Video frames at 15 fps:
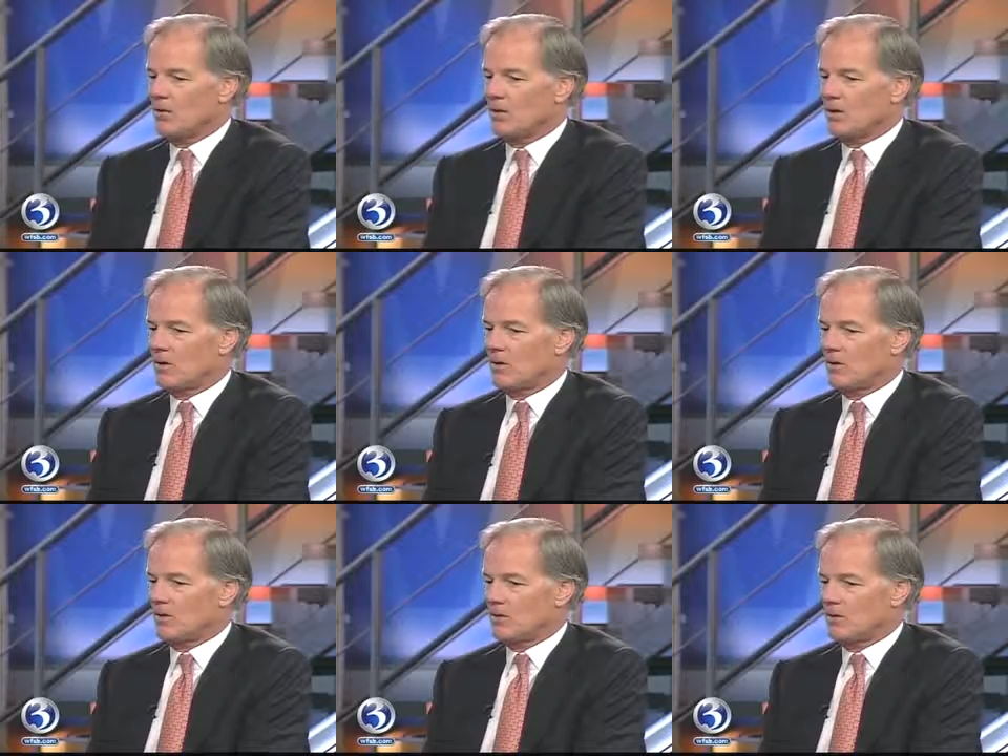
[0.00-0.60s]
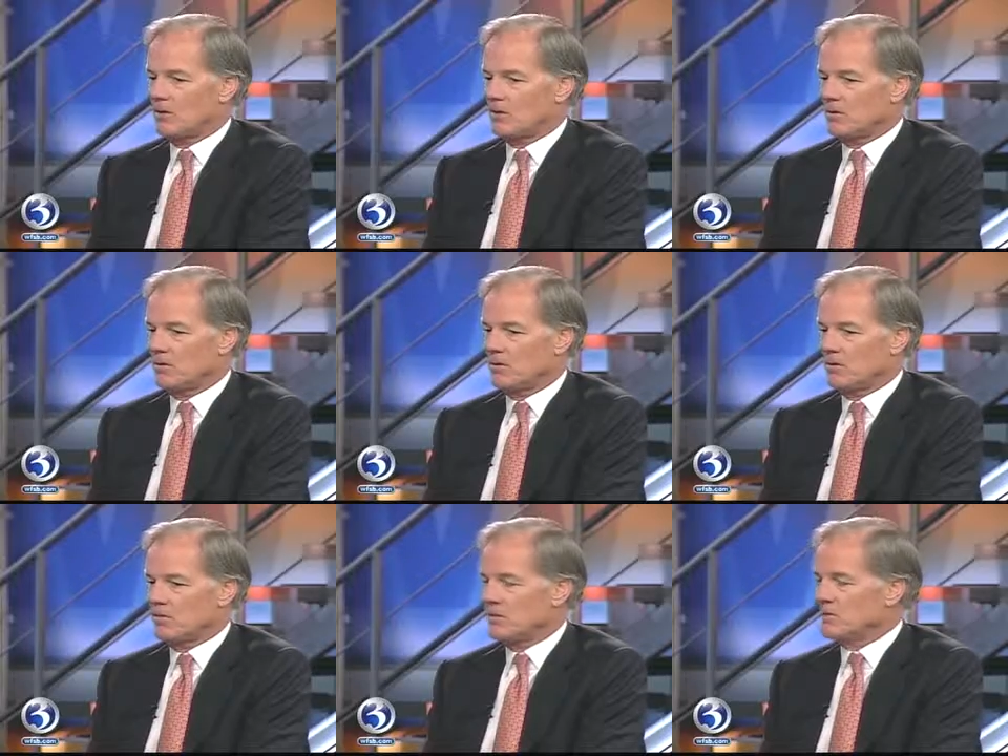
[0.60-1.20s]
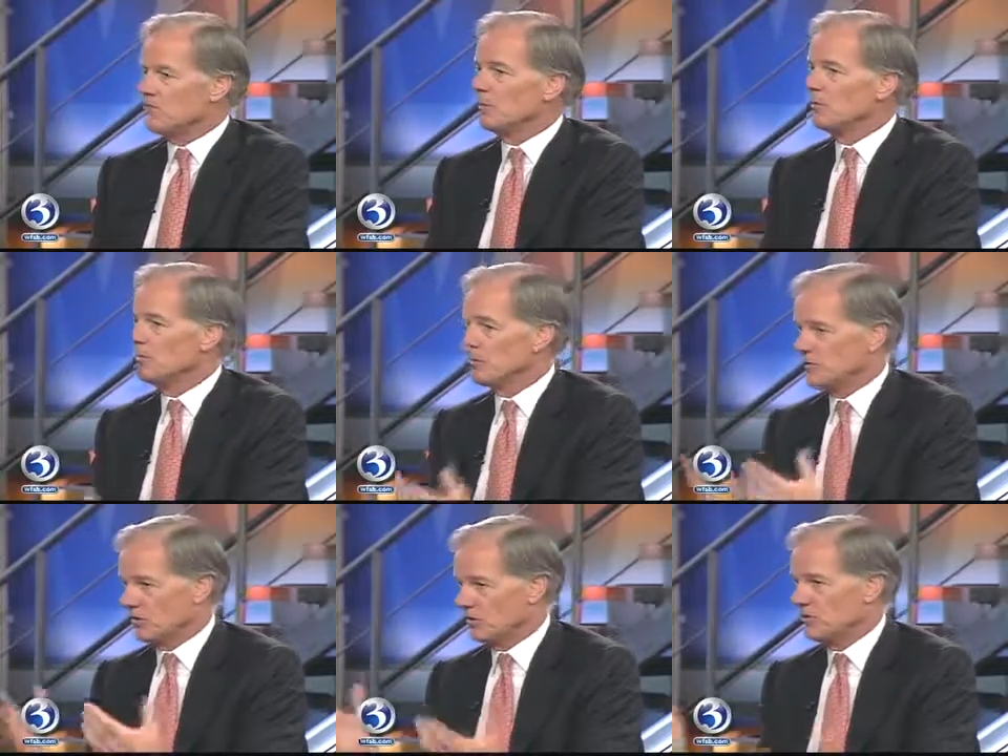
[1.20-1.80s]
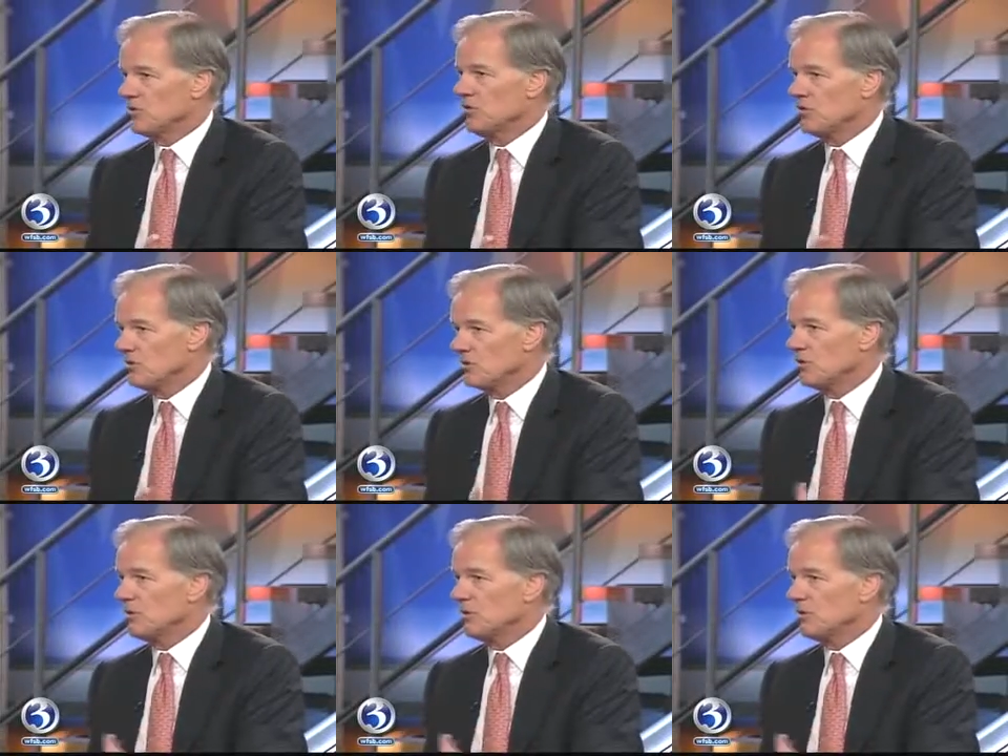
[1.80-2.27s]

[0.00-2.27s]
there are reasonable restrictions